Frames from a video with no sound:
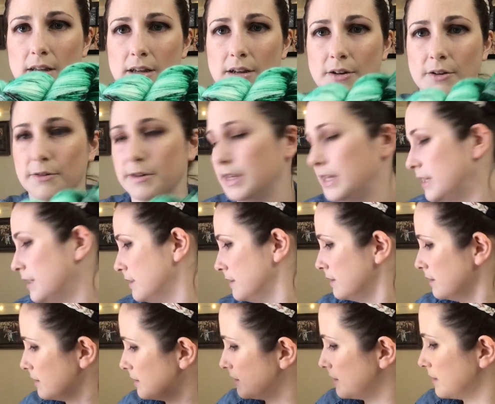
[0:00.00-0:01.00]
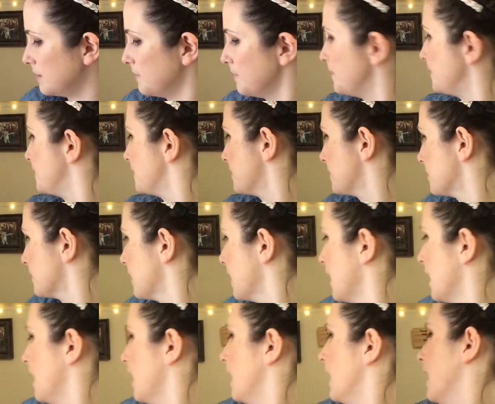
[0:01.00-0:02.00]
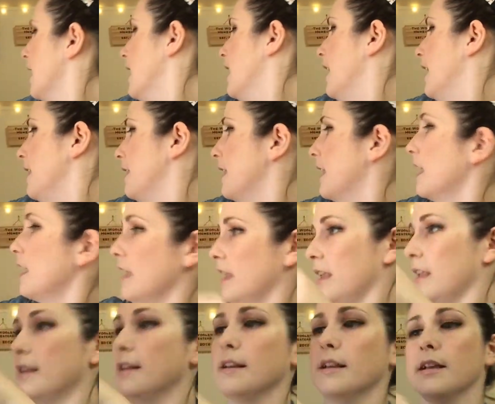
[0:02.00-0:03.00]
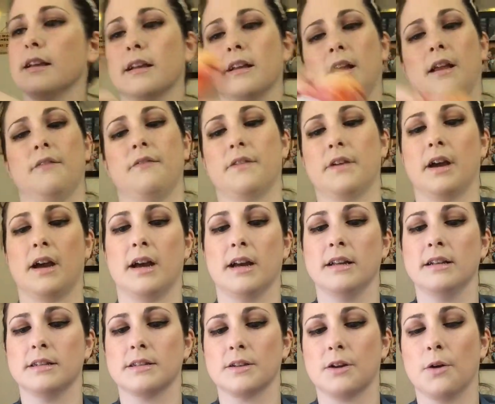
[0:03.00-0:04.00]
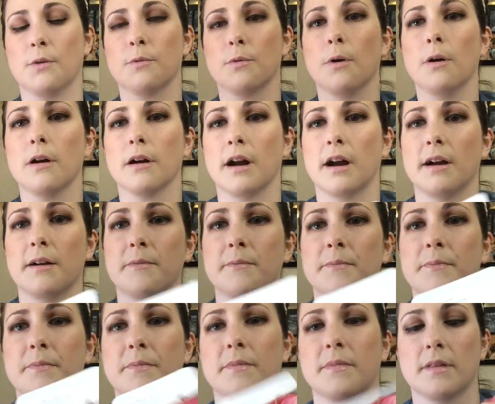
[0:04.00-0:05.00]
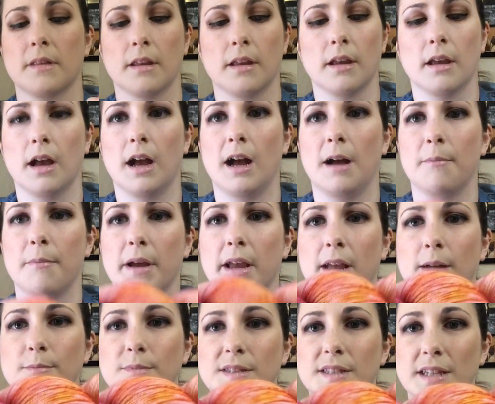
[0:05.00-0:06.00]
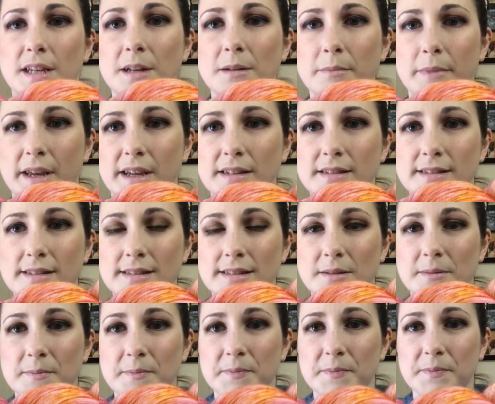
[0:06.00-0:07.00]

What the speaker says: And greens. And then I've got Aurora on my MCN base.